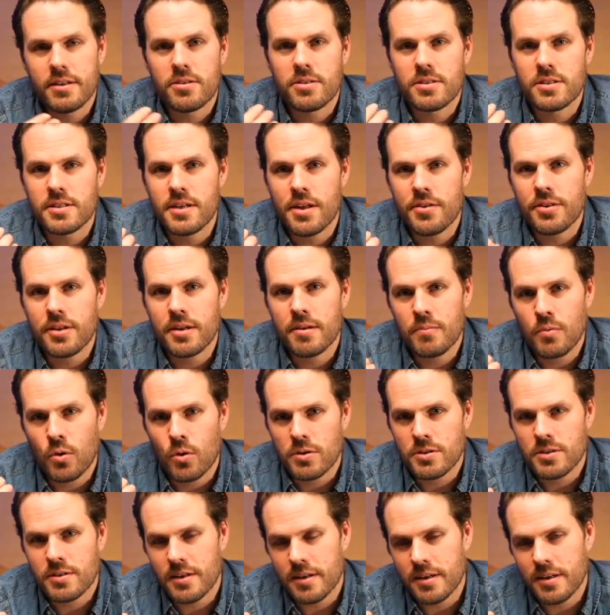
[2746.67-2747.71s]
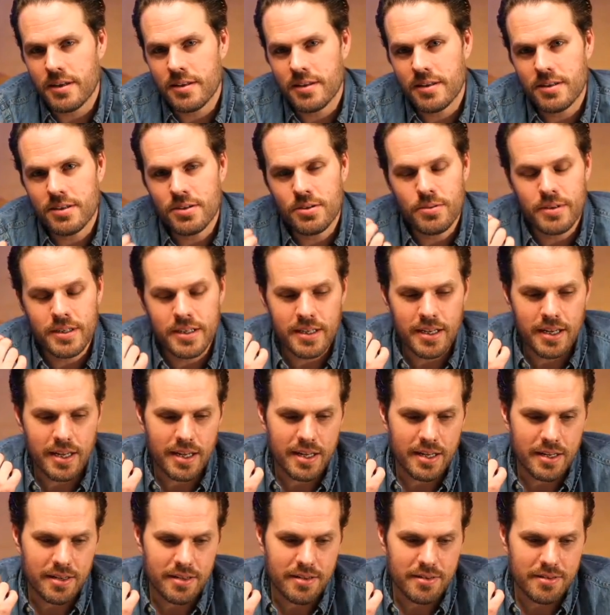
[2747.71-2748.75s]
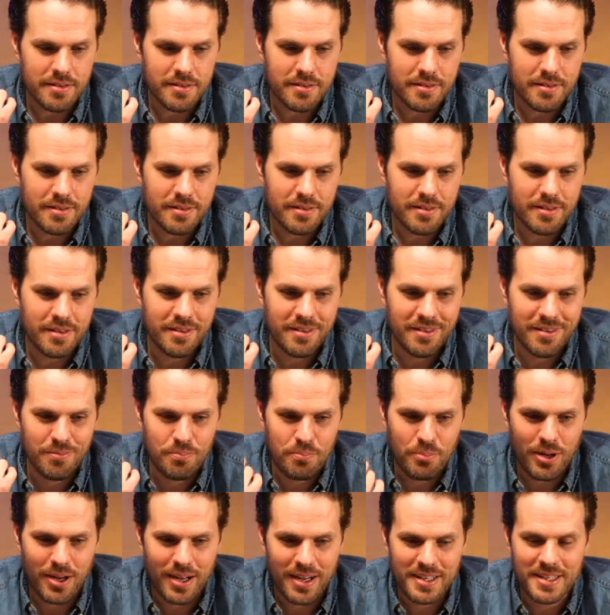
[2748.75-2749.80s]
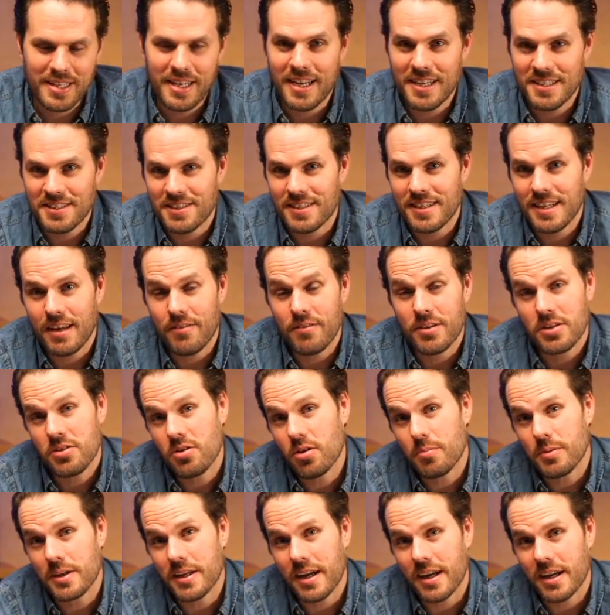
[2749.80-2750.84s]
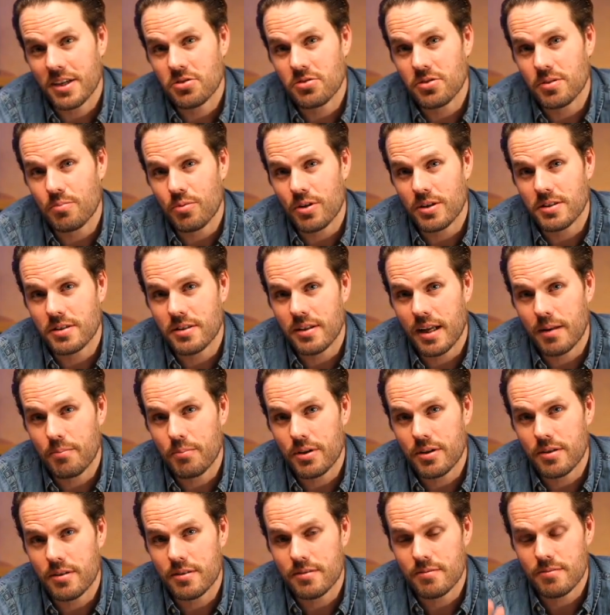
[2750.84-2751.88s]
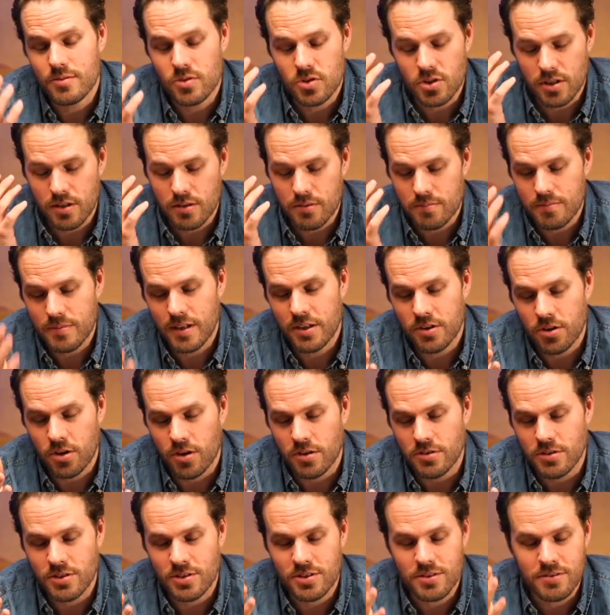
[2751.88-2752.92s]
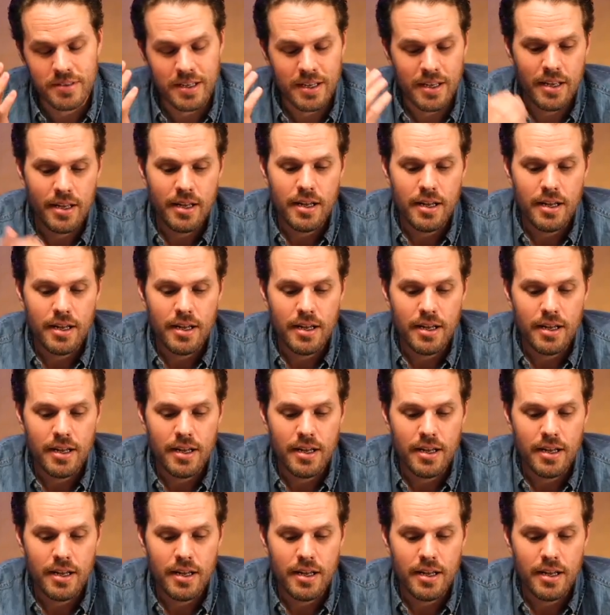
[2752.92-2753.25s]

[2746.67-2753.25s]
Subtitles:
There's nothing more sucky than doing a podcast and having nobody actually press that button. So it hurts.